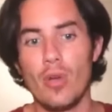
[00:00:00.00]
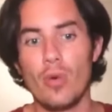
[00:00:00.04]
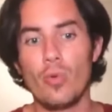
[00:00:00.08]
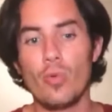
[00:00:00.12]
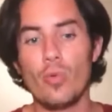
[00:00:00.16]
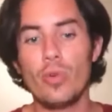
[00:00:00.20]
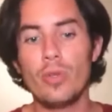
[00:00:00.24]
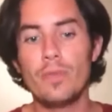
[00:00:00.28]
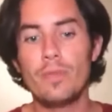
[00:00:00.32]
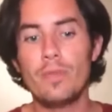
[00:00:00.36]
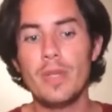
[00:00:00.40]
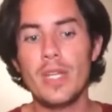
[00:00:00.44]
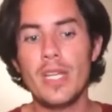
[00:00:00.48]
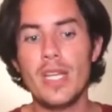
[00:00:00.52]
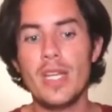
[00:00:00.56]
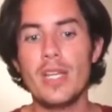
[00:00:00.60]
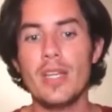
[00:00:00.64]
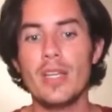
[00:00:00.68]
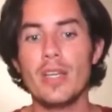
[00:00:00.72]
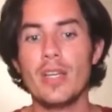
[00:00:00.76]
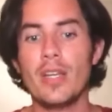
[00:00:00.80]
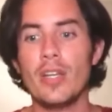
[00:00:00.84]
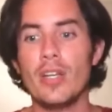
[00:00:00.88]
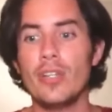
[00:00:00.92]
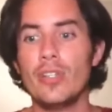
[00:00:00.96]
would
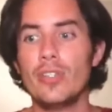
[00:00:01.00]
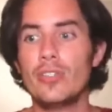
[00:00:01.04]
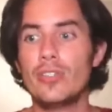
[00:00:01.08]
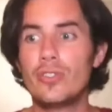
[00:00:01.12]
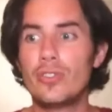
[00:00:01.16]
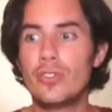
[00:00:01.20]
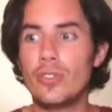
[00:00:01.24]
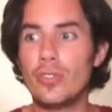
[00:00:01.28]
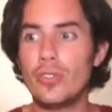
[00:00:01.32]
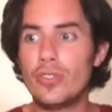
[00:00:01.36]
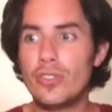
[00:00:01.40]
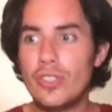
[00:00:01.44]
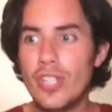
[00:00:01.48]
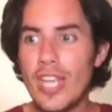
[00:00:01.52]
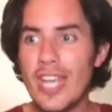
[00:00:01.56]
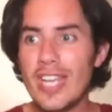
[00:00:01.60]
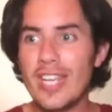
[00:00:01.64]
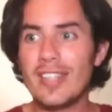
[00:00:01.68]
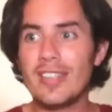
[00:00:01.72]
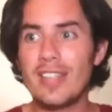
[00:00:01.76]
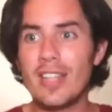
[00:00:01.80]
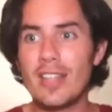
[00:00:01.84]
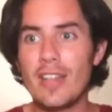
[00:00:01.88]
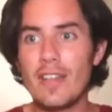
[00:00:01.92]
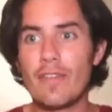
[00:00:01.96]
be to
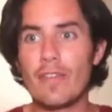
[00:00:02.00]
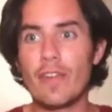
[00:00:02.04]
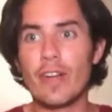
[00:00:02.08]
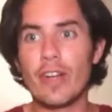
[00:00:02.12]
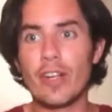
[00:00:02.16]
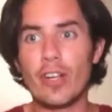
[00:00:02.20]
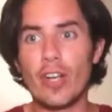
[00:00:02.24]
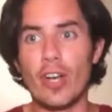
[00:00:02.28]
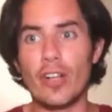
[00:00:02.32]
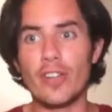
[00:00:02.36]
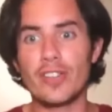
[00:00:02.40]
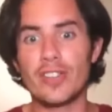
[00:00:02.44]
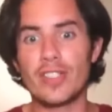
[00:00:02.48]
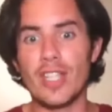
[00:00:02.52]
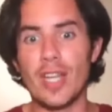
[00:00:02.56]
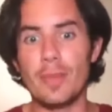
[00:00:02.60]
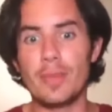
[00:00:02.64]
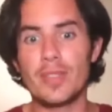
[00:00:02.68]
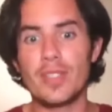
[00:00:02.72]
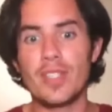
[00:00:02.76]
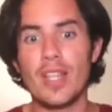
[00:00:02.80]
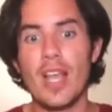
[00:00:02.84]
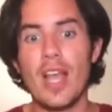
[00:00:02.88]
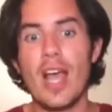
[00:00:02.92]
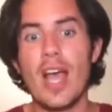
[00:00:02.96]
take the different
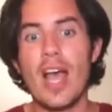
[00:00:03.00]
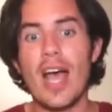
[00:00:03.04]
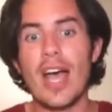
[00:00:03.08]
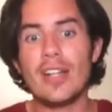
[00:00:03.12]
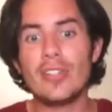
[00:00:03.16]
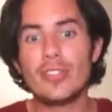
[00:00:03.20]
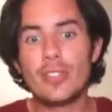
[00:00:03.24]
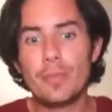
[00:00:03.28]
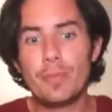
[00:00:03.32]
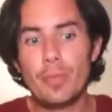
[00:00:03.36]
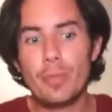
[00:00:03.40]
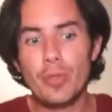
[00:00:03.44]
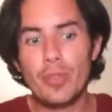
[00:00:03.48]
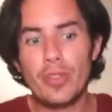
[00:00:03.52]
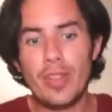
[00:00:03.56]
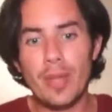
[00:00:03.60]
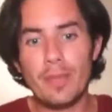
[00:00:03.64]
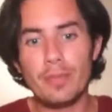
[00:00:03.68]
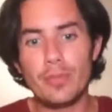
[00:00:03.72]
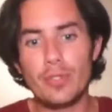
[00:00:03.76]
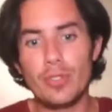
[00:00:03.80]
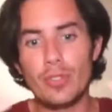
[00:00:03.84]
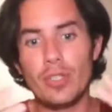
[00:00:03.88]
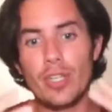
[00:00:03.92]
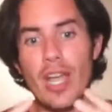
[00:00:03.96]
concepts and to put
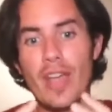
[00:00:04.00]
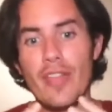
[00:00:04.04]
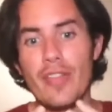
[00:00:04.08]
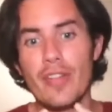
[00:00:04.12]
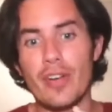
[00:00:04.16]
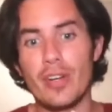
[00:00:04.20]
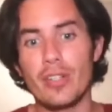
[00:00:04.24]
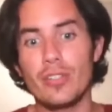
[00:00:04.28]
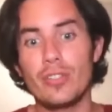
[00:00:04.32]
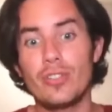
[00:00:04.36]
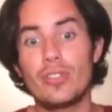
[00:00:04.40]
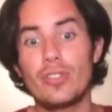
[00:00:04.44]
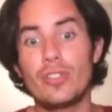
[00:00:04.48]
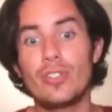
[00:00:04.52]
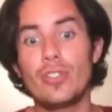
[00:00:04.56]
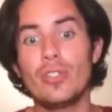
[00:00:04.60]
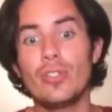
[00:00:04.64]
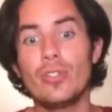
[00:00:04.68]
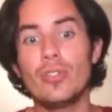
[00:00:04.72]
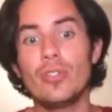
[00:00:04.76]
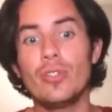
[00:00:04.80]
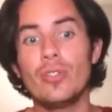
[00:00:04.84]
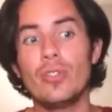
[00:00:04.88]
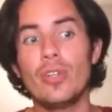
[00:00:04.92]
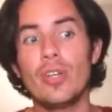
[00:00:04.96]
them together
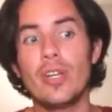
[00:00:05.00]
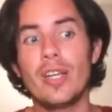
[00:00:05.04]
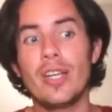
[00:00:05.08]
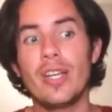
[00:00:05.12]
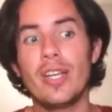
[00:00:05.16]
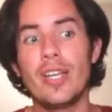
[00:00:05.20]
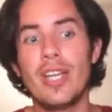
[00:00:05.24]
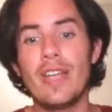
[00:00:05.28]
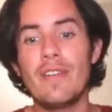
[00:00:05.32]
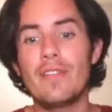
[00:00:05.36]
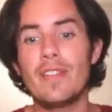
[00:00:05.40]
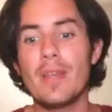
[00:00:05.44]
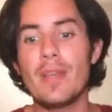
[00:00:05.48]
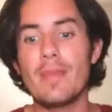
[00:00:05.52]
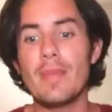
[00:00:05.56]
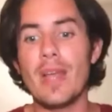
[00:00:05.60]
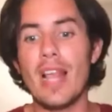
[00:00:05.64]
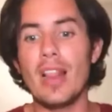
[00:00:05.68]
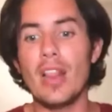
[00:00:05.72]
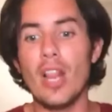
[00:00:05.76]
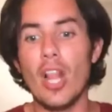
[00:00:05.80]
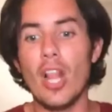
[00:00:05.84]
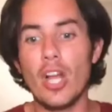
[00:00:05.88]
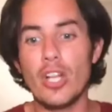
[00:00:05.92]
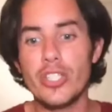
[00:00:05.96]
to give them a
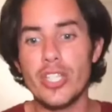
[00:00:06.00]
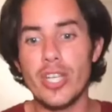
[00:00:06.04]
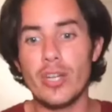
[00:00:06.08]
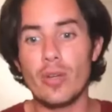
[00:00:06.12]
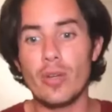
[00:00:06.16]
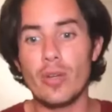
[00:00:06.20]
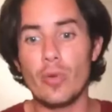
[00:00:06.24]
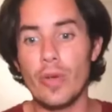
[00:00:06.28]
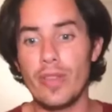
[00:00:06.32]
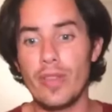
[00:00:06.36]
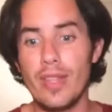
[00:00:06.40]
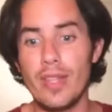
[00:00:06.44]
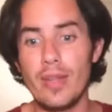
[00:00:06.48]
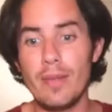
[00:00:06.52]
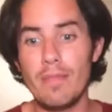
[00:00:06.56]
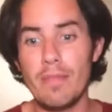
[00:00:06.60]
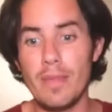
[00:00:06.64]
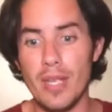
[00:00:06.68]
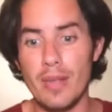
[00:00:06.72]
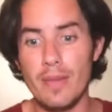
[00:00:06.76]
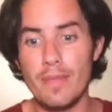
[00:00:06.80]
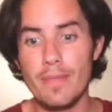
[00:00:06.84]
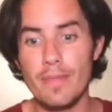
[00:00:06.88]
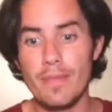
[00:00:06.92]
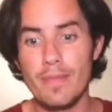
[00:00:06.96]
logic
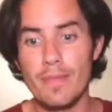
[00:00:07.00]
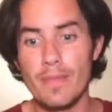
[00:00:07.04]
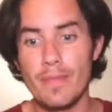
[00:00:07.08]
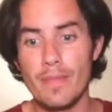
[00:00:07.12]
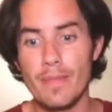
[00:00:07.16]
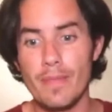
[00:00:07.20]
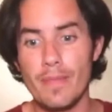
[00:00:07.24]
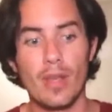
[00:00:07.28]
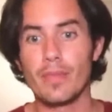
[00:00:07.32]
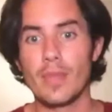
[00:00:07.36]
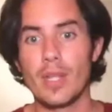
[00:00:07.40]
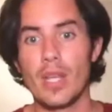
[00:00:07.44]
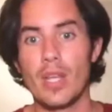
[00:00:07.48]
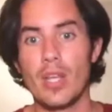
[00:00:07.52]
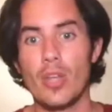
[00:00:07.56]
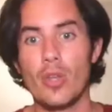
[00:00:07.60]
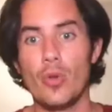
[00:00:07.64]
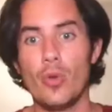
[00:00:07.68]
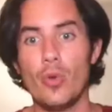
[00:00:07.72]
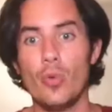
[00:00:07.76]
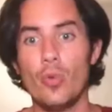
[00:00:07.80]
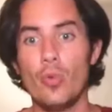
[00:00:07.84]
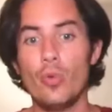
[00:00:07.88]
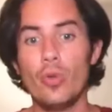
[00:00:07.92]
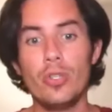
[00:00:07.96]
within me,
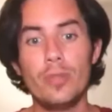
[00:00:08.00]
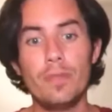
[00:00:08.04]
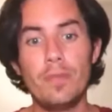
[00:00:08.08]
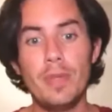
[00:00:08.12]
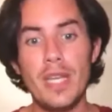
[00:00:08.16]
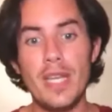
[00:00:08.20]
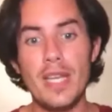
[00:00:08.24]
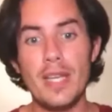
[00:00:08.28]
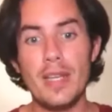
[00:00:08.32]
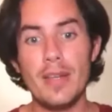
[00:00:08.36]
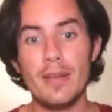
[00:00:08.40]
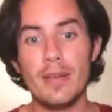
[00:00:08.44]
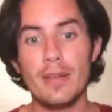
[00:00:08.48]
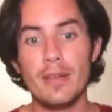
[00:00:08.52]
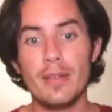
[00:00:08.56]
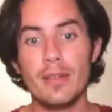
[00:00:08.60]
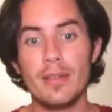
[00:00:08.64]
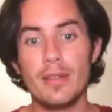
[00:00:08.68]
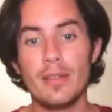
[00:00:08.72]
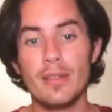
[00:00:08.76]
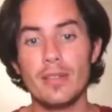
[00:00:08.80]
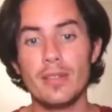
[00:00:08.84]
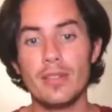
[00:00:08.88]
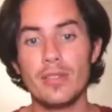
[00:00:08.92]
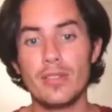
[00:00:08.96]
would be
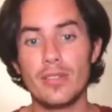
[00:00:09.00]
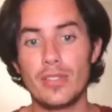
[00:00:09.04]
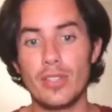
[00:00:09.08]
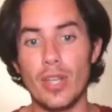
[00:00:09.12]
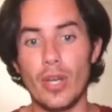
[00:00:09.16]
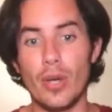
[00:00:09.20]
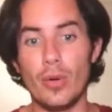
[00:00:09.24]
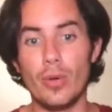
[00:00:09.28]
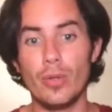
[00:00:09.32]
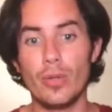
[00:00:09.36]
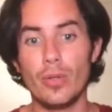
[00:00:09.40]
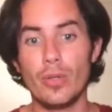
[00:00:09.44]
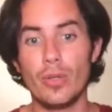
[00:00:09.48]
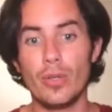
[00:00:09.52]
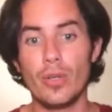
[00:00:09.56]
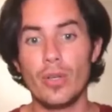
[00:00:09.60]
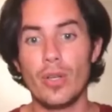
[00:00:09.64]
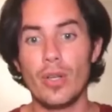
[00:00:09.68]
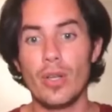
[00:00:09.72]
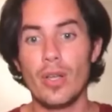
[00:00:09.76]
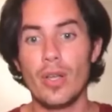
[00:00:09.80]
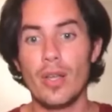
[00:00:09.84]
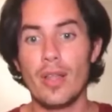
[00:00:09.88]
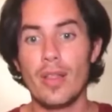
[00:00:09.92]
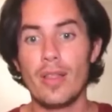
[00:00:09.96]
so
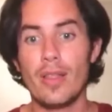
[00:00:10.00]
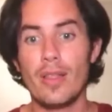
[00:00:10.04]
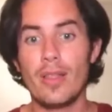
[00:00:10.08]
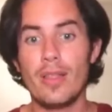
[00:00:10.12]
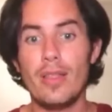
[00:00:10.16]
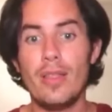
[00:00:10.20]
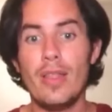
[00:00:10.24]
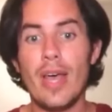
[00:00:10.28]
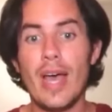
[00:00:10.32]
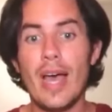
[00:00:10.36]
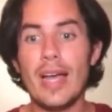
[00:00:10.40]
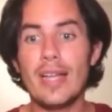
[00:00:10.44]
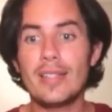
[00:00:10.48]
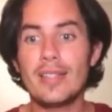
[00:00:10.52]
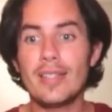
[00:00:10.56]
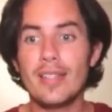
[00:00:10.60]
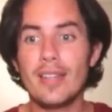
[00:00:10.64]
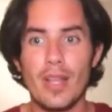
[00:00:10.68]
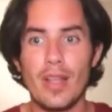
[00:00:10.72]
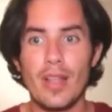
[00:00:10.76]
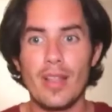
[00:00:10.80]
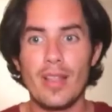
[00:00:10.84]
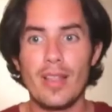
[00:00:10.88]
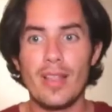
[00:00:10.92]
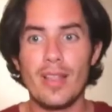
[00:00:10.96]

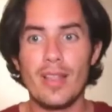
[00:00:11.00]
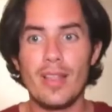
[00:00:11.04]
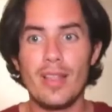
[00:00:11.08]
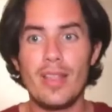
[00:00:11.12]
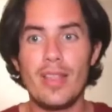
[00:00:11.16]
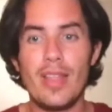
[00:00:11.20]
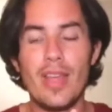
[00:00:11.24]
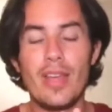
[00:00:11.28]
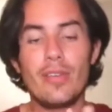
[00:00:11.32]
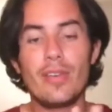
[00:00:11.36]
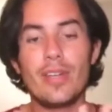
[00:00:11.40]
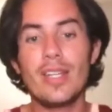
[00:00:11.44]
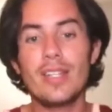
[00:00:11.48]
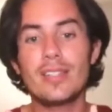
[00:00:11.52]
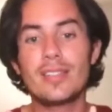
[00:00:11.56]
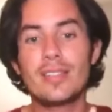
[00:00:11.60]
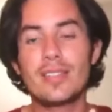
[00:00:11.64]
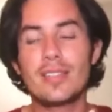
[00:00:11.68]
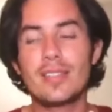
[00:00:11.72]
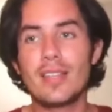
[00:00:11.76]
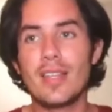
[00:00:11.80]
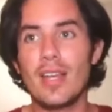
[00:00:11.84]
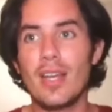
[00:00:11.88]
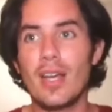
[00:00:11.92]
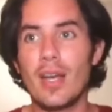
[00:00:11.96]
that there
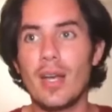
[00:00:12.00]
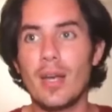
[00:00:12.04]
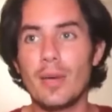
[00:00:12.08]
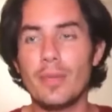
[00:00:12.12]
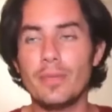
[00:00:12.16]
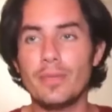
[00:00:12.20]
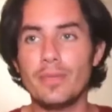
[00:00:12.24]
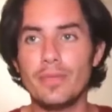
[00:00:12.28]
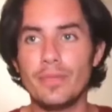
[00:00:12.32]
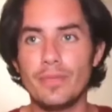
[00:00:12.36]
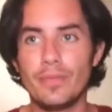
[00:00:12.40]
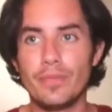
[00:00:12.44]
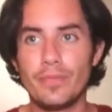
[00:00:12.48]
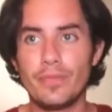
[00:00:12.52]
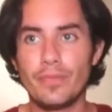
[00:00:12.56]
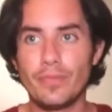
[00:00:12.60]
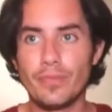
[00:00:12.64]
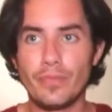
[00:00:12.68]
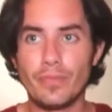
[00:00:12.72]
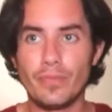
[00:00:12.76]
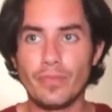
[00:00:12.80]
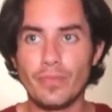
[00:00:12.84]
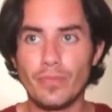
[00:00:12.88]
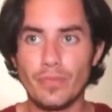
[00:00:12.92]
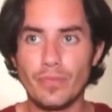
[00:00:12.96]
is
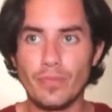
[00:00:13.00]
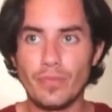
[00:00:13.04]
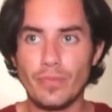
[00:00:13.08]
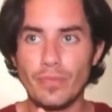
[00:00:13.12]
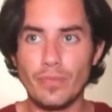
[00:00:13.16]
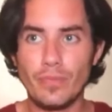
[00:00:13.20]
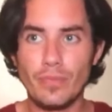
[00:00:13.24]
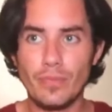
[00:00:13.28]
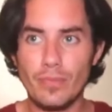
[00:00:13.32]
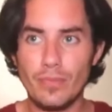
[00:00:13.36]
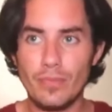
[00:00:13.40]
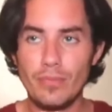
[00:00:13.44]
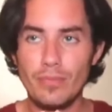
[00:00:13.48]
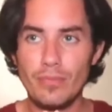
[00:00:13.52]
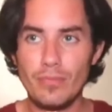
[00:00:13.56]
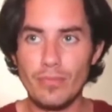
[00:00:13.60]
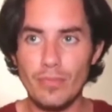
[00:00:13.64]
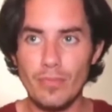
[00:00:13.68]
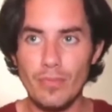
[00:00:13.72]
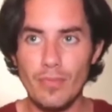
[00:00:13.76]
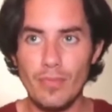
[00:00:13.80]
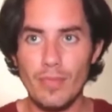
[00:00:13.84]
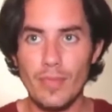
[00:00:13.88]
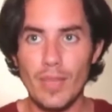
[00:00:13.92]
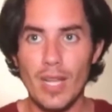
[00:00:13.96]

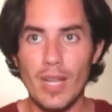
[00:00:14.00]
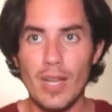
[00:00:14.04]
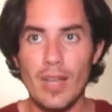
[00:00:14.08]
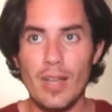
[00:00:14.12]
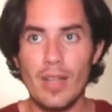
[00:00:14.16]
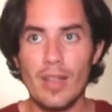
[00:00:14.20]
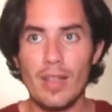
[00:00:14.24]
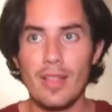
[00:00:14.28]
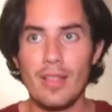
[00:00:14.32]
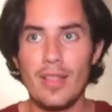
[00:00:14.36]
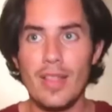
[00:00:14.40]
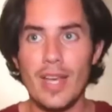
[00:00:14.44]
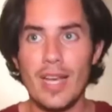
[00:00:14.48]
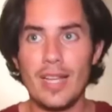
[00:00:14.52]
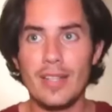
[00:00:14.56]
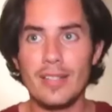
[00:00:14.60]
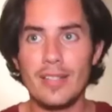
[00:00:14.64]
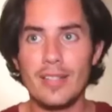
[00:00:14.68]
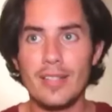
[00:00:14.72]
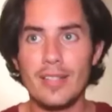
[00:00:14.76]
that